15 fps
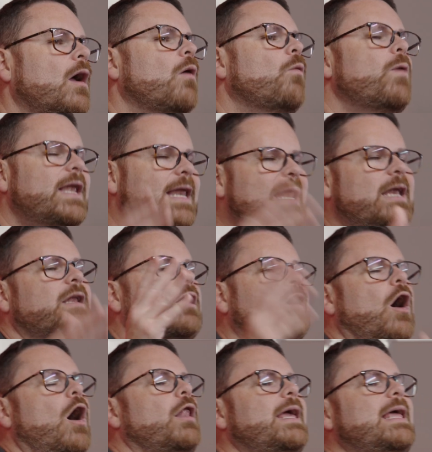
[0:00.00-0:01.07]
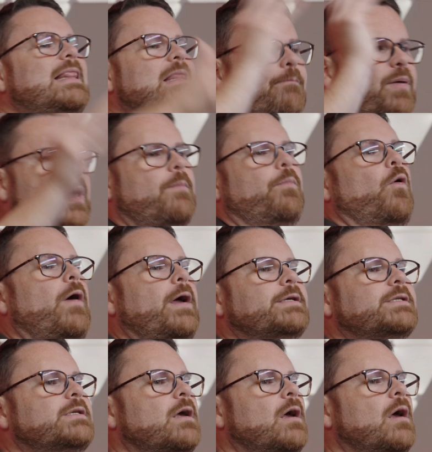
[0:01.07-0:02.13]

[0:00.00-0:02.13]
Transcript: we needed to call in the big boys.